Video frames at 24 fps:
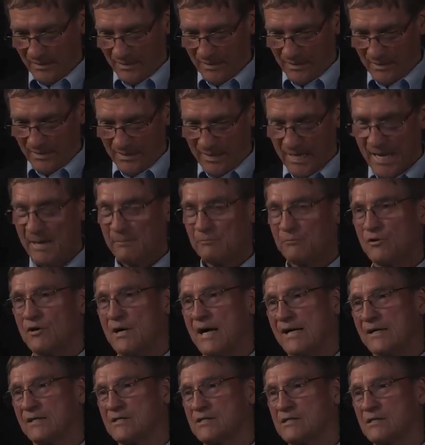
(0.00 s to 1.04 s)
uh,
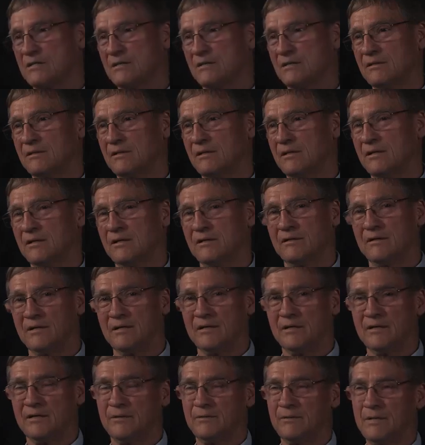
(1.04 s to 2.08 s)
Amtraks, the
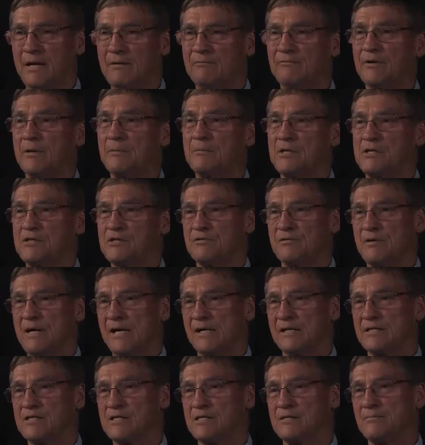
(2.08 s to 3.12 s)
the uh, amphibious
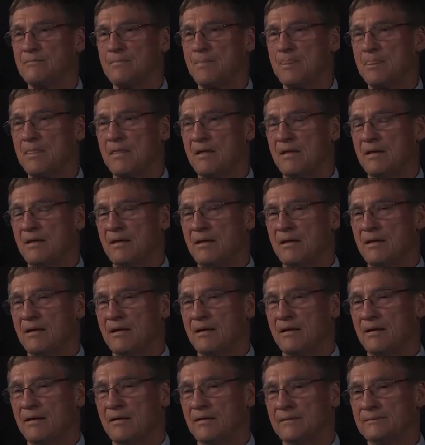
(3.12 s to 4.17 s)
tracks. Yeah.
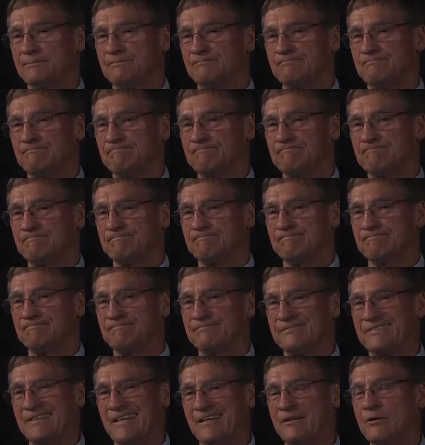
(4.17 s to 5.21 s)
Um,
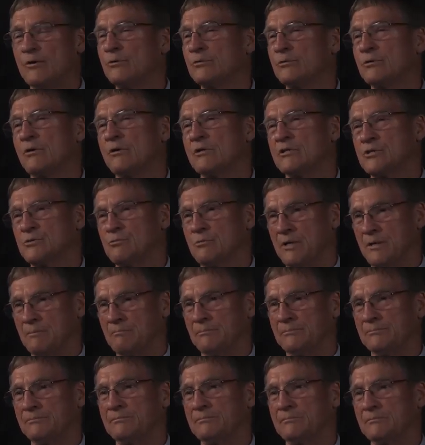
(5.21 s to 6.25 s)
they don't all
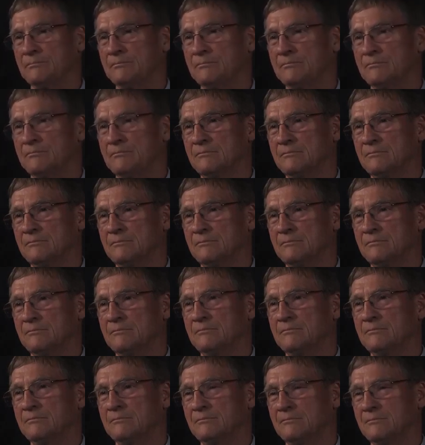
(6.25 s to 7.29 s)
swim. Not
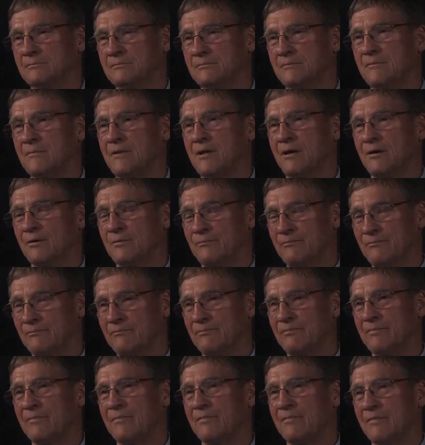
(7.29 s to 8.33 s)
very well. No.
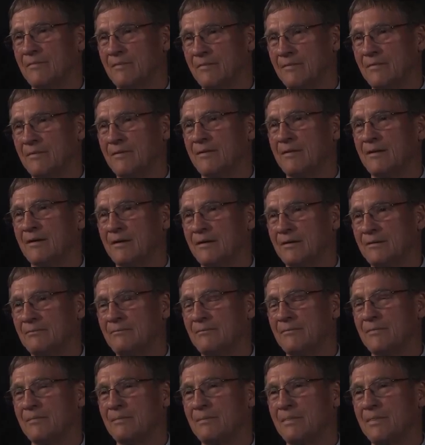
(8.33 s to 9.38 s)
The
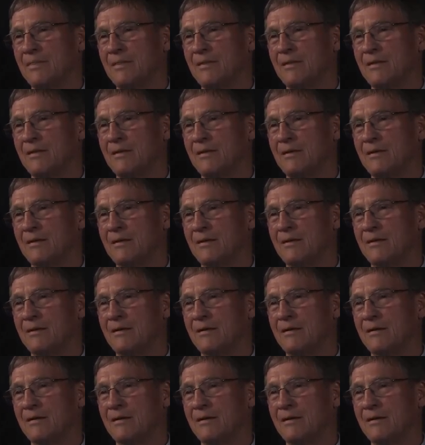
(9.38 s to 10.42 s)
freeboard on there is
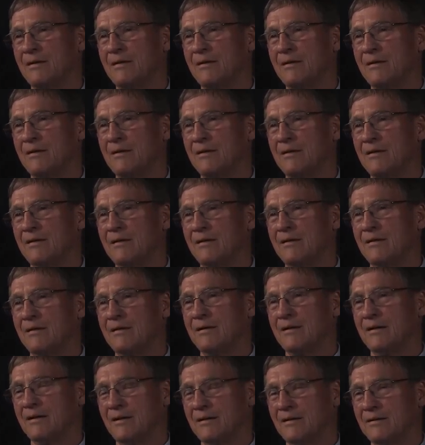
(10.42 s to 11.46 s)
very short
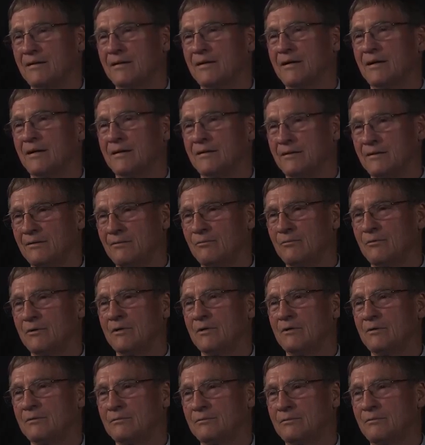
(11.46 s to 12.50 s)
too. Yeah, and
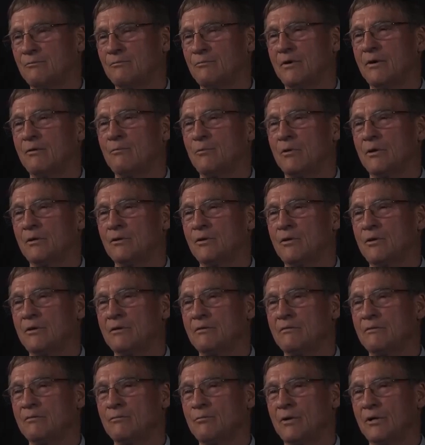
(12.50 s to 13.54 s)
well, we, we
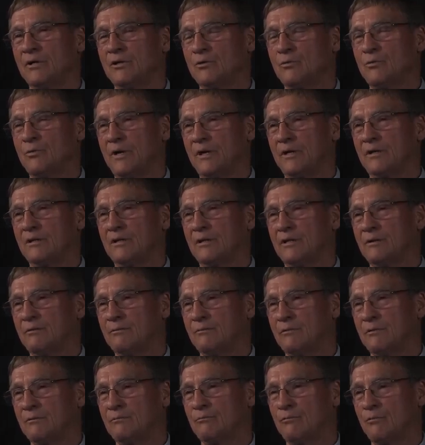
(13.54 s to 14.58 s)
learned real quickly
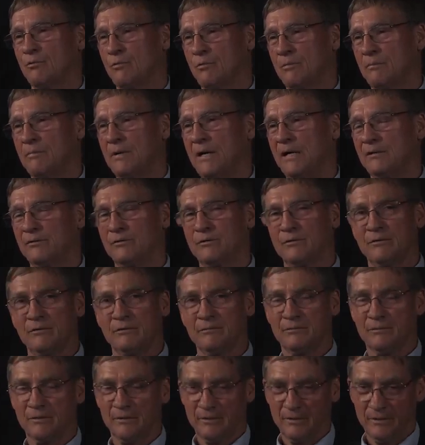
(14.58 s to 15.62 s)
when we were about
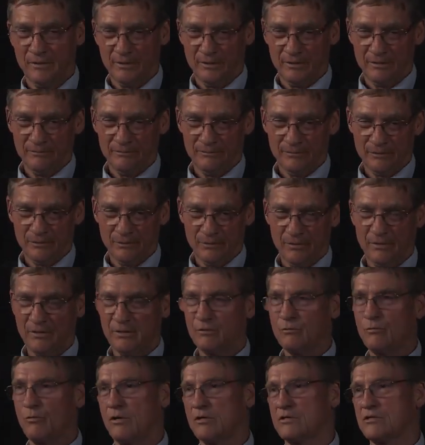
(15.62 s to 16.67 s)
to uh,
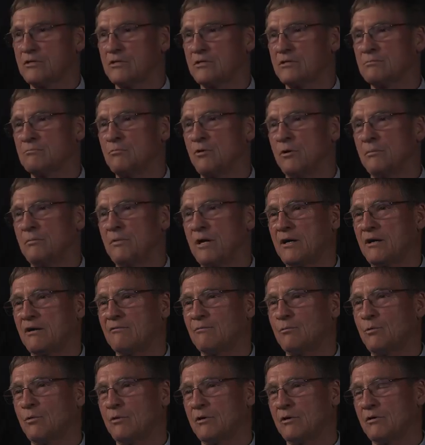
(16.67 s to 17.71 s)
cross a small body
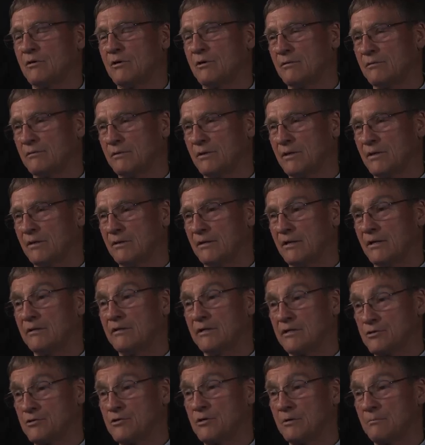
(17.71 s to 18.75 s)
of water, and
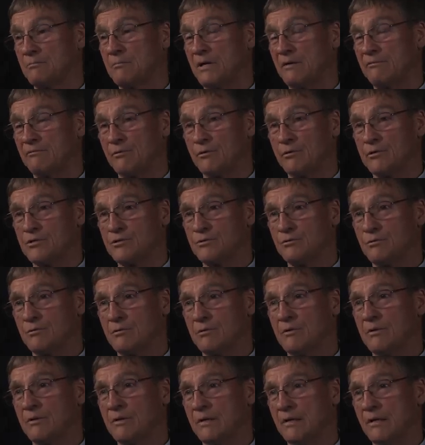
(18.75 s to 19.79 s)
this is on my first
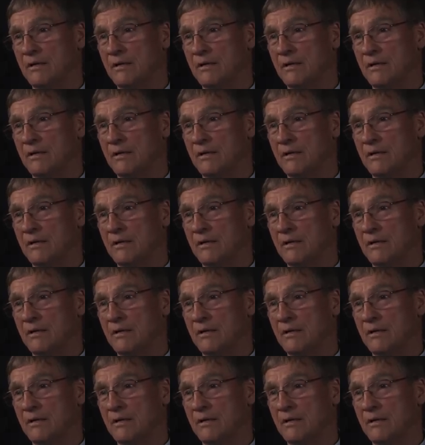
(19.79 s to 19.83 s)
tour